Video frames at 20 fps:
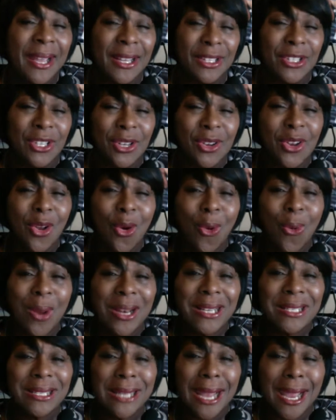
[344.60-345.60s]
do you know
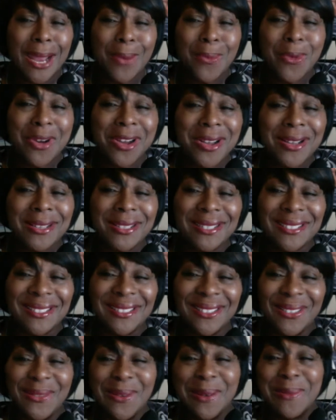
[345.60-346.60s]
what his name was?
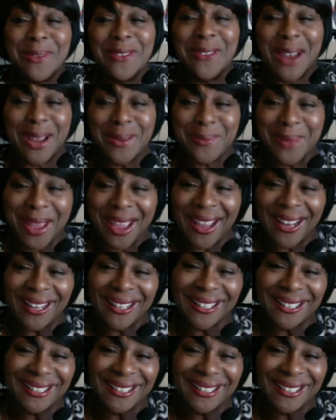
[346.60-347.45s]
We'll be right back.